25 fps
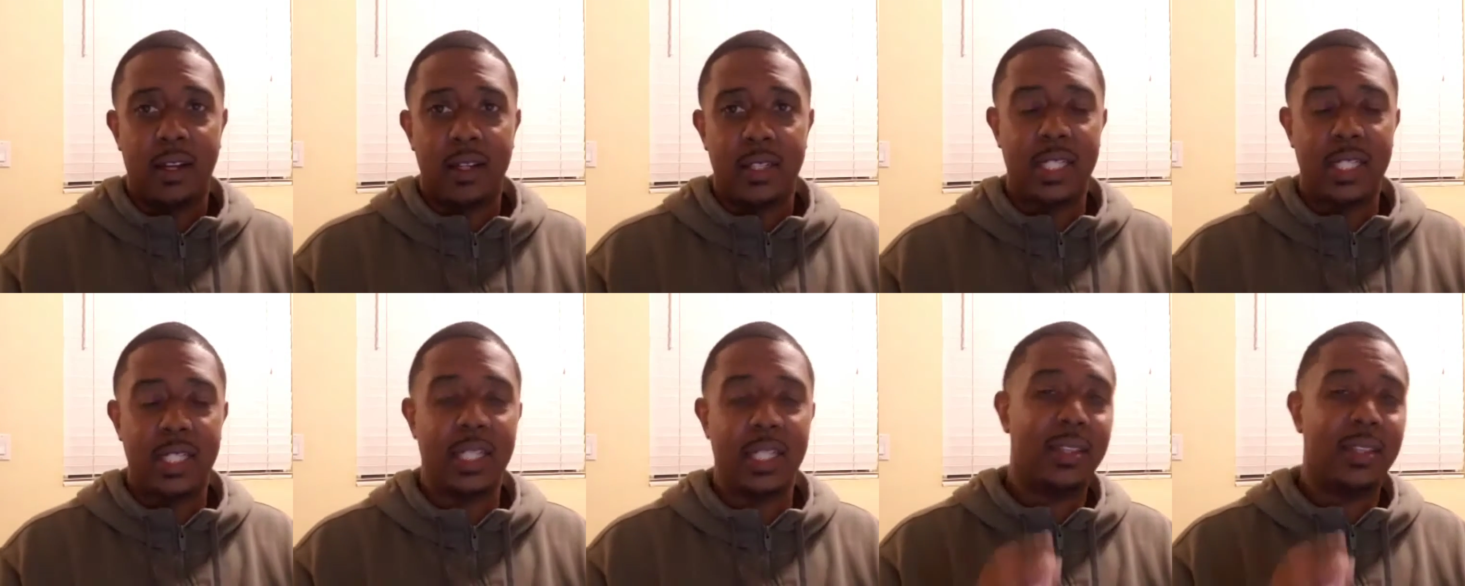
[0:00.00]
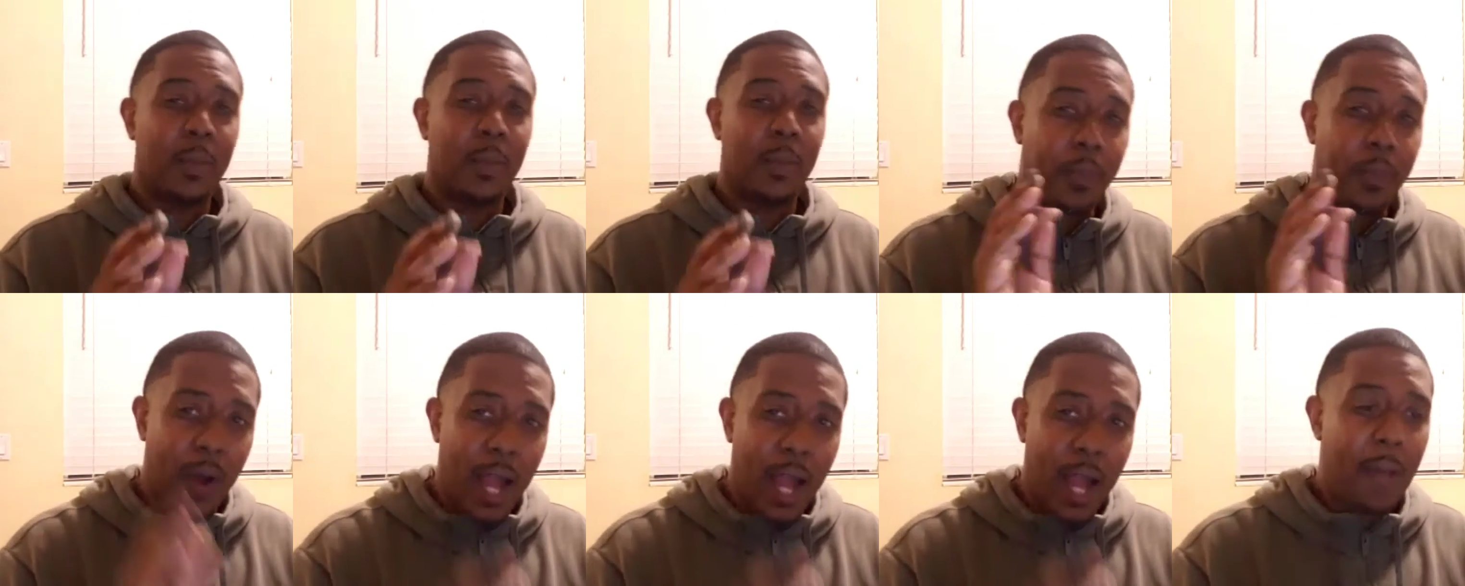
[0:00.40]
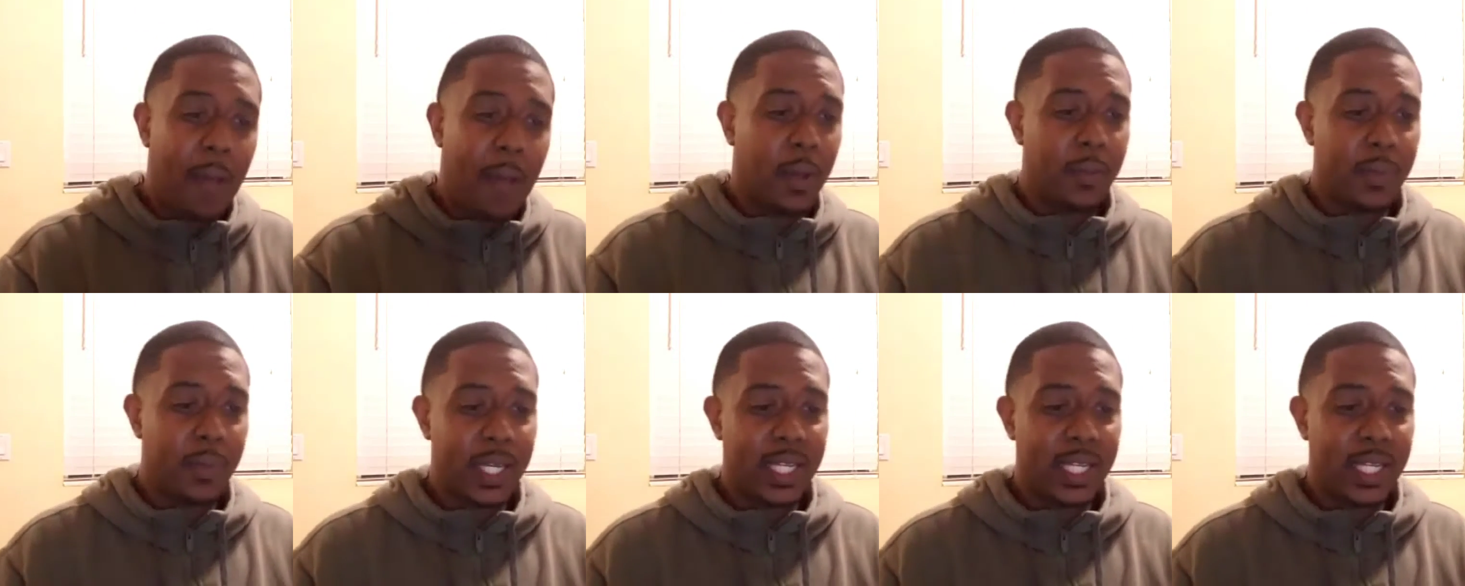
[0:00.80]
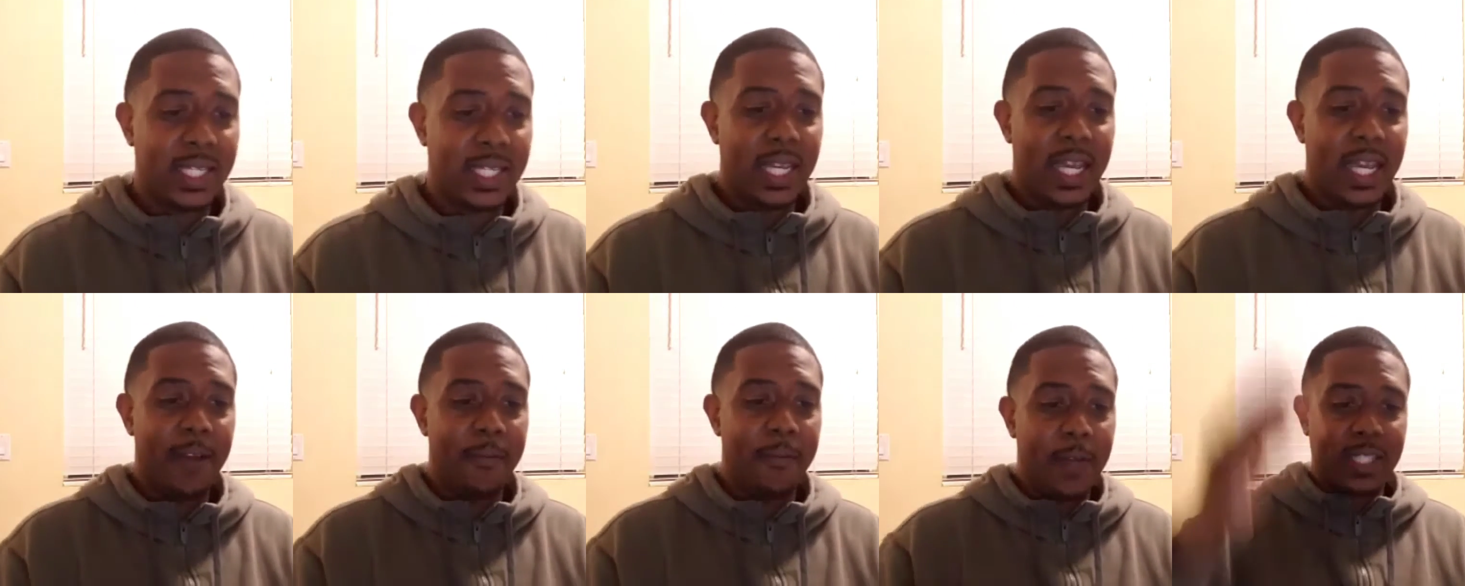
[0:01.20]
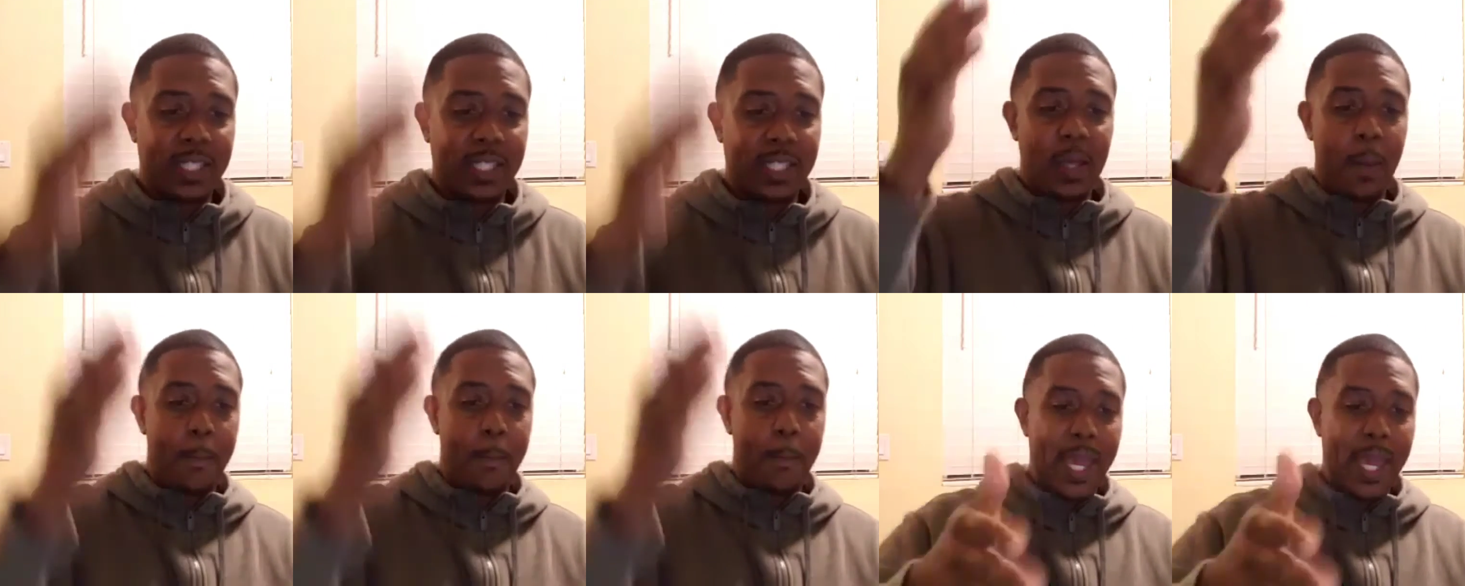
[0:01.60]
See, the problem is if it's
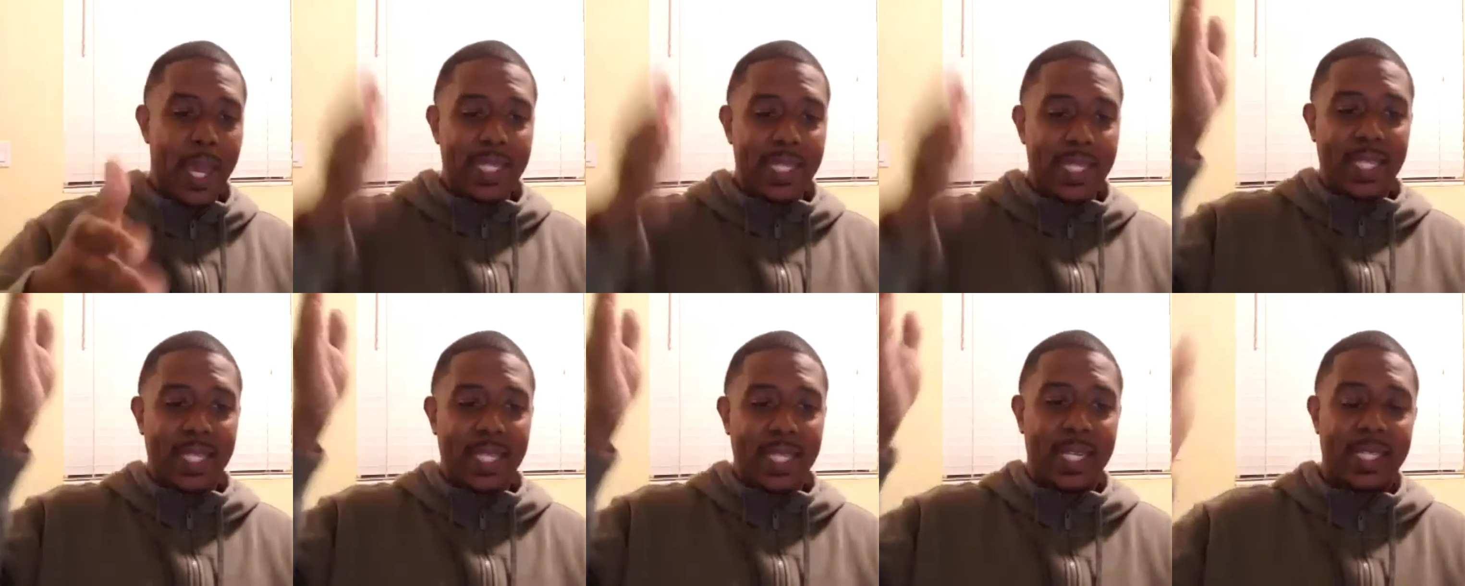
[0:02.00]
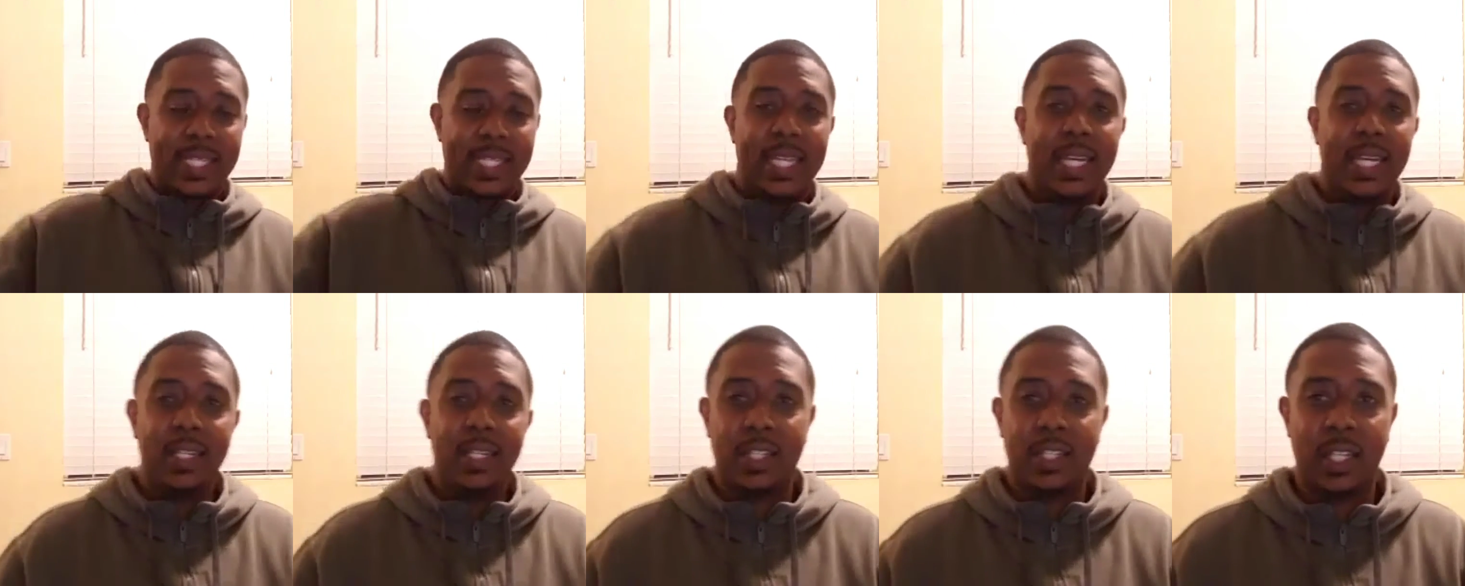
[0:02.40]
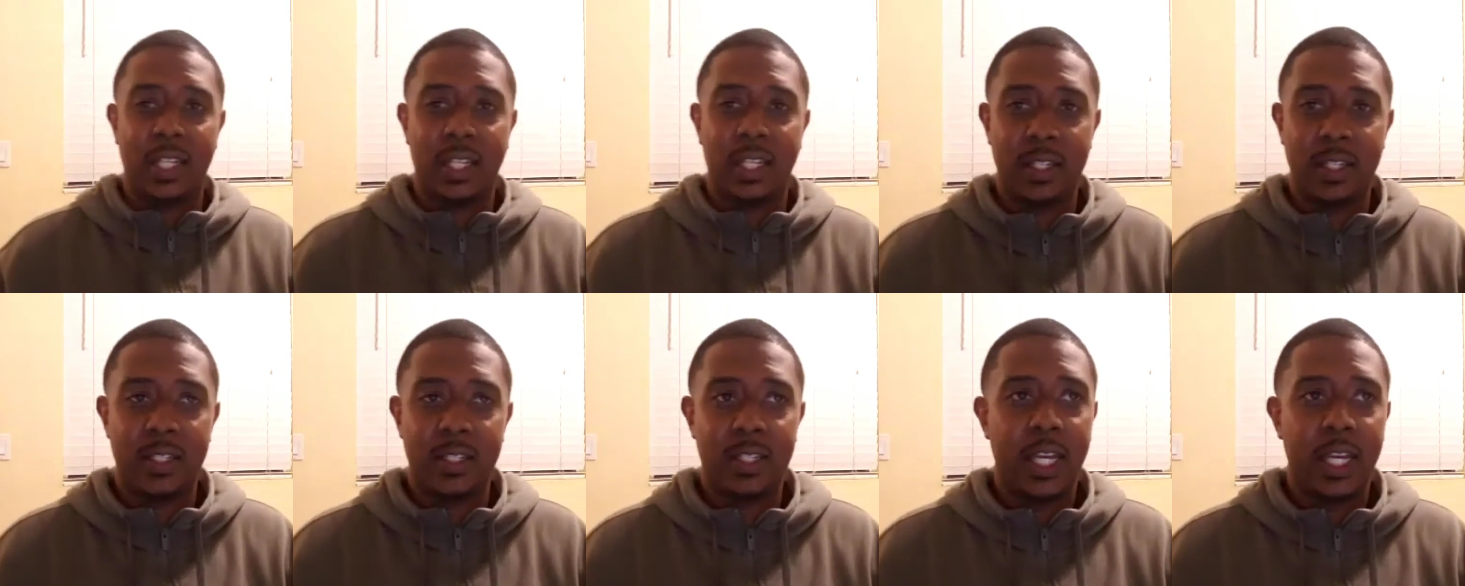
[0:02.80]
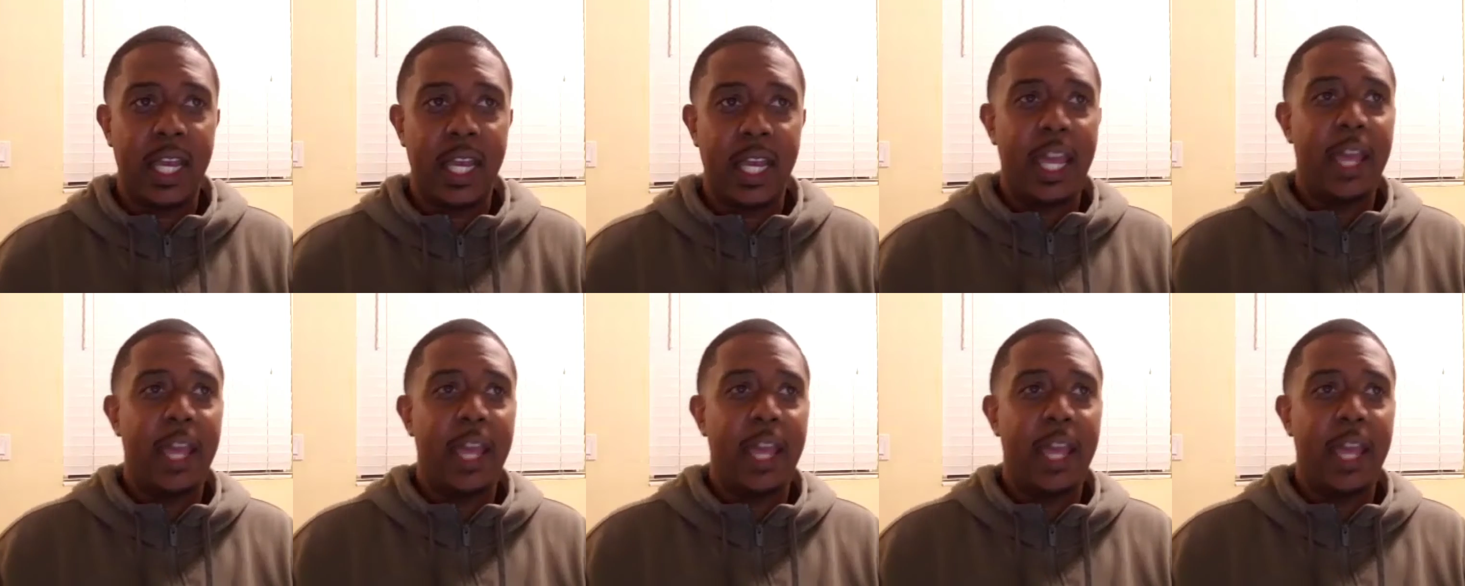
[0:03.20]
the basic teachings,